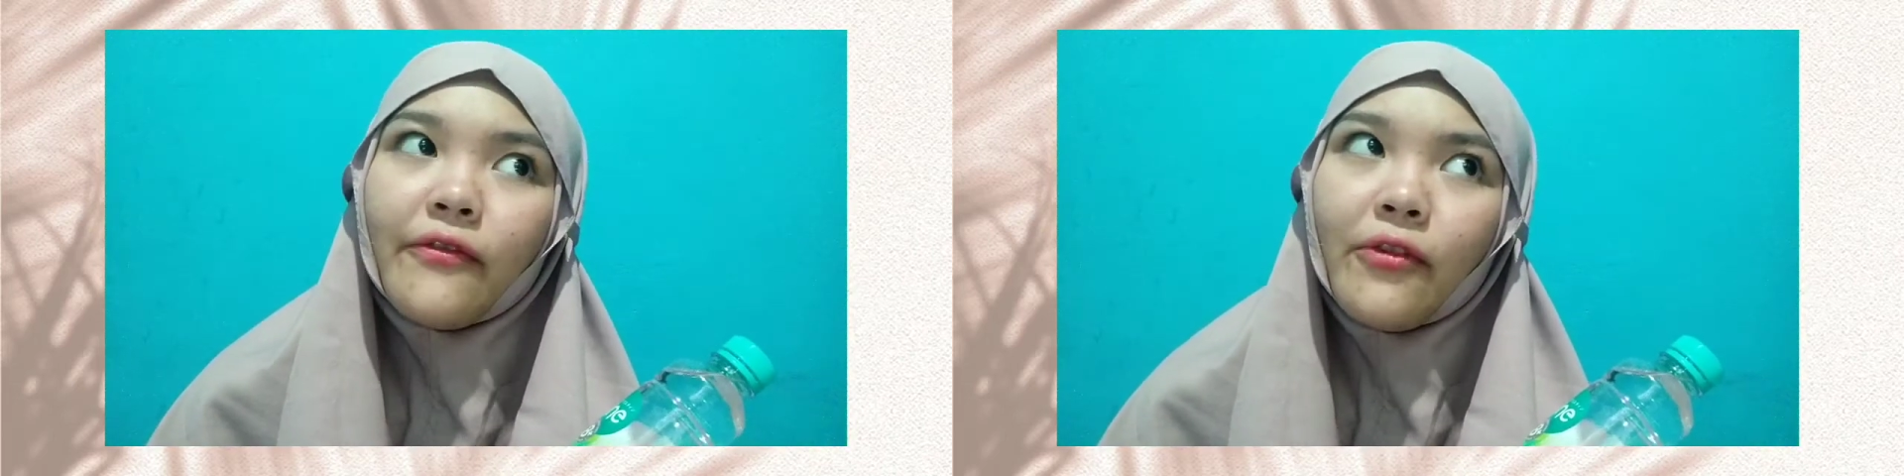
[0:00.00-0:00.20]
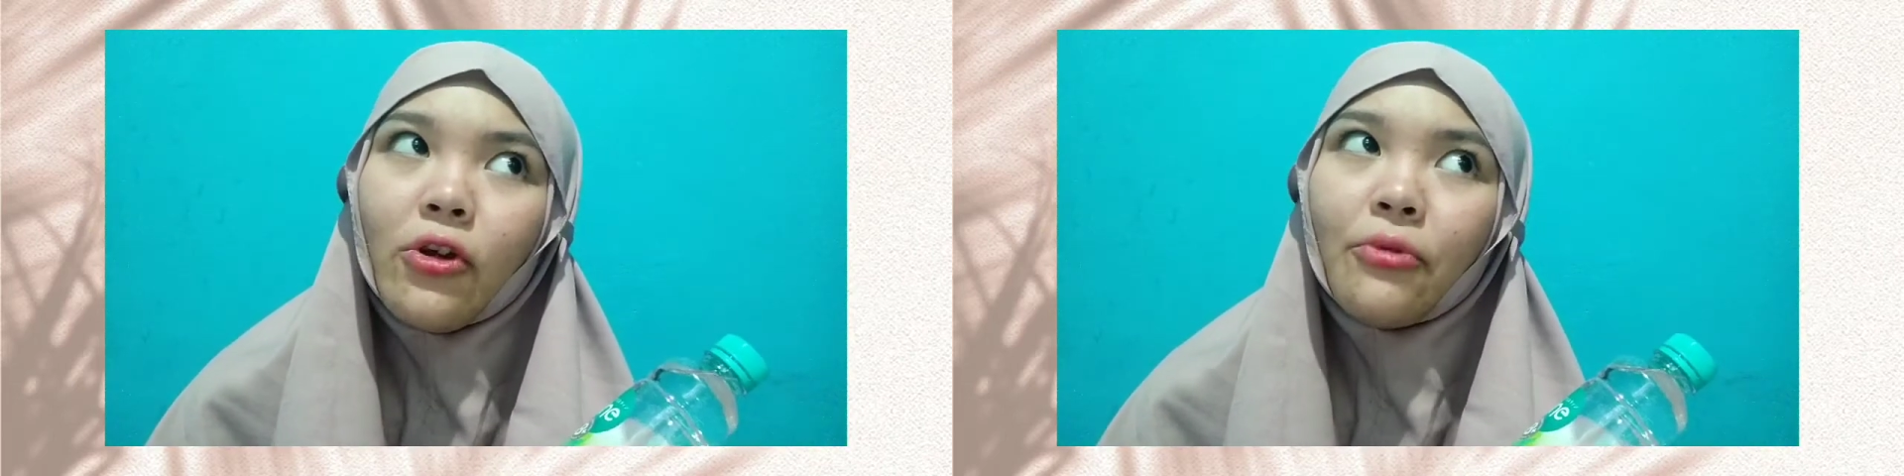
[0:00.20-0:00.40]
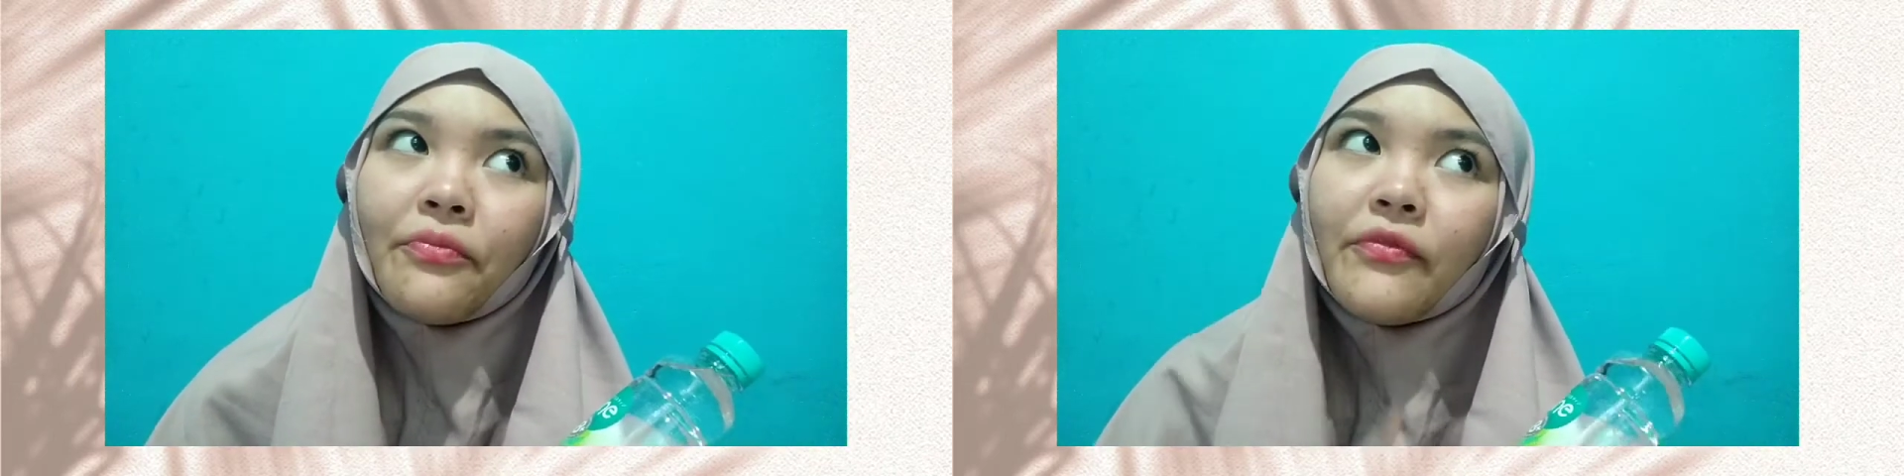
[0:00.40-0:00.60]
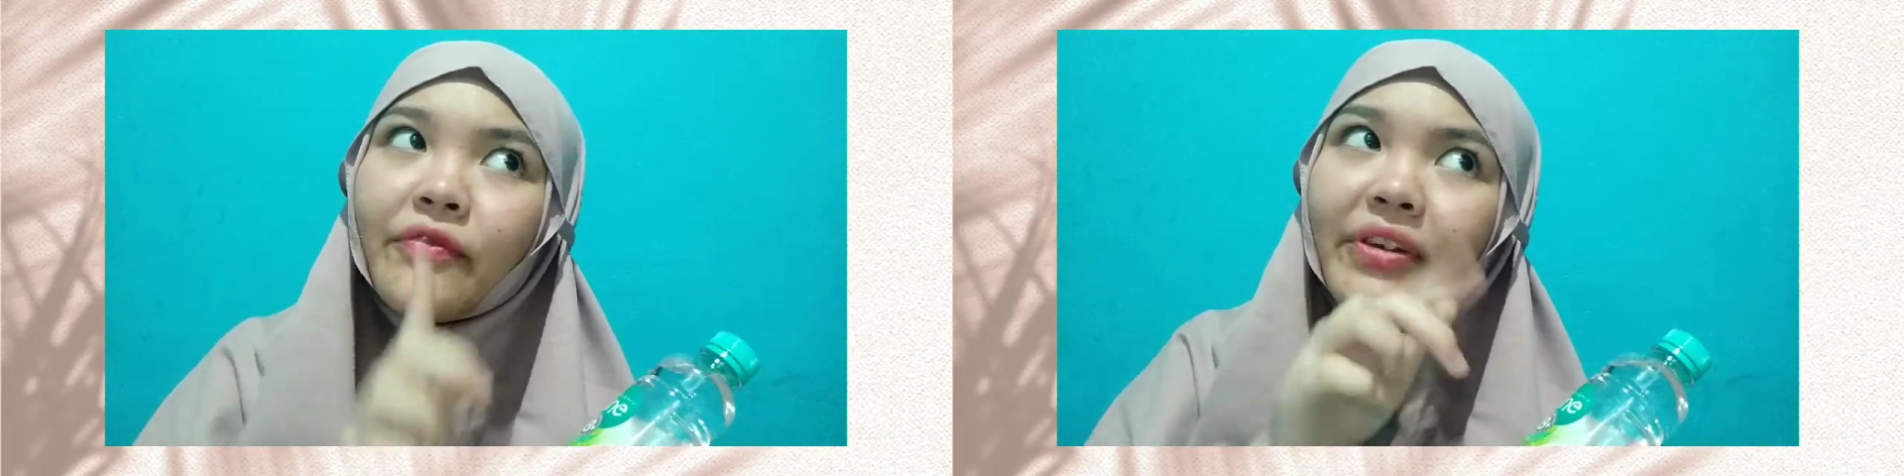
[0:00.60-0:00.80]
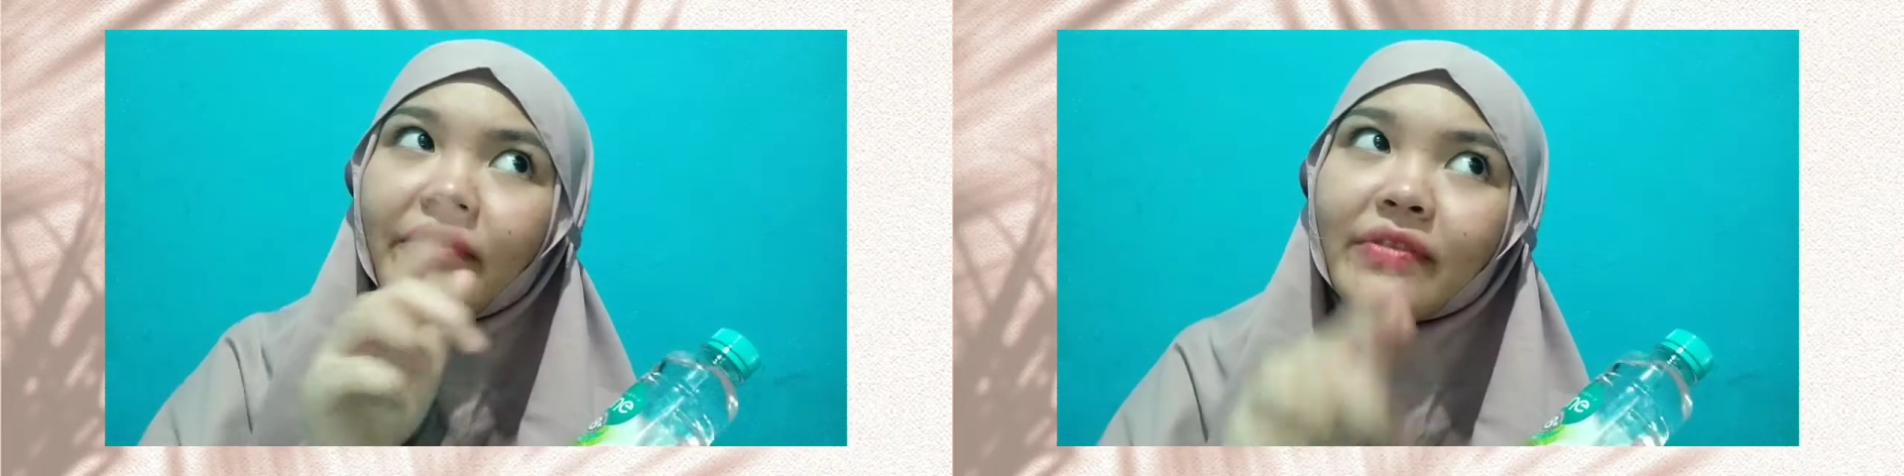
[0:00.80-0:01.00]
from
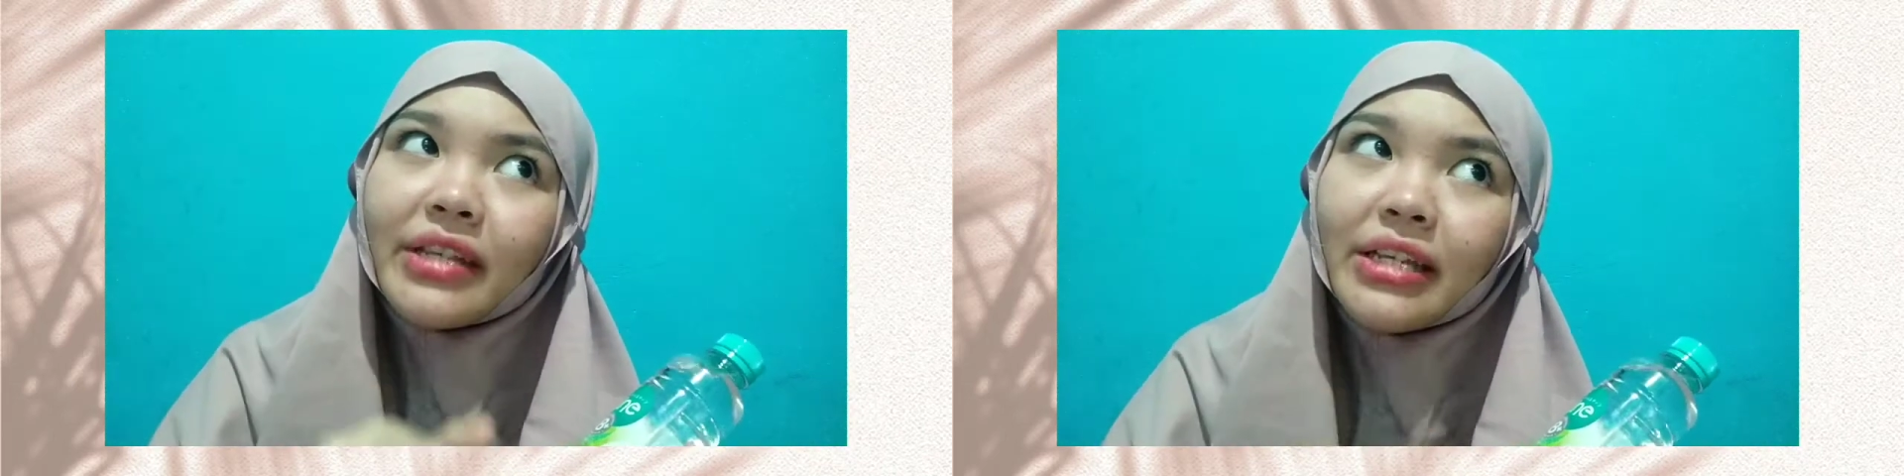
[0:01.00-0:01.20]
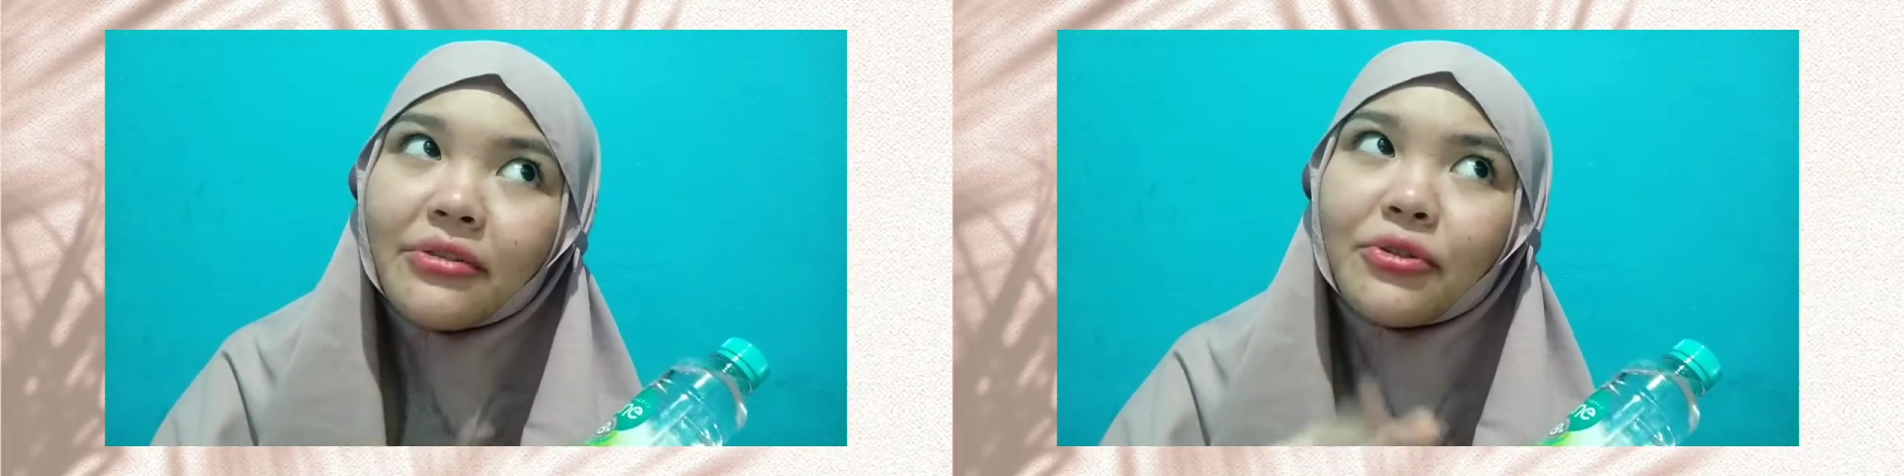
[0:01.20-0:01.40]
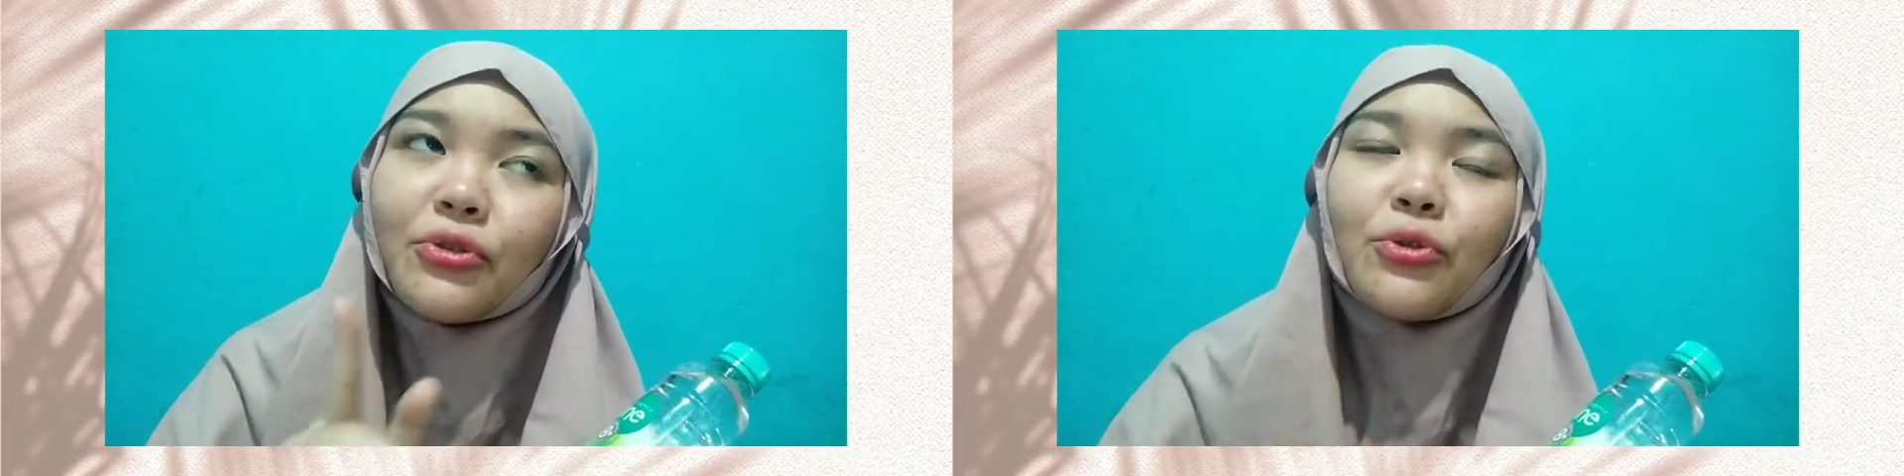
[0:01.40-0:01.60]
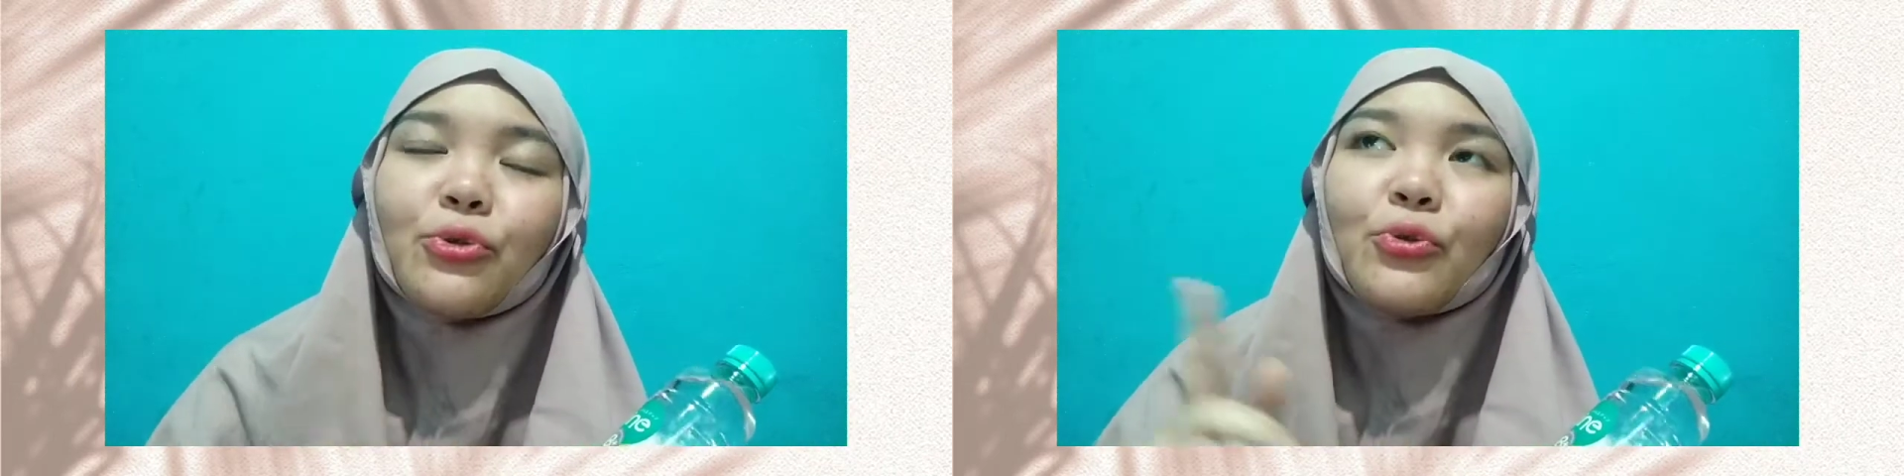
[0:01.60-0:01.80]
15 to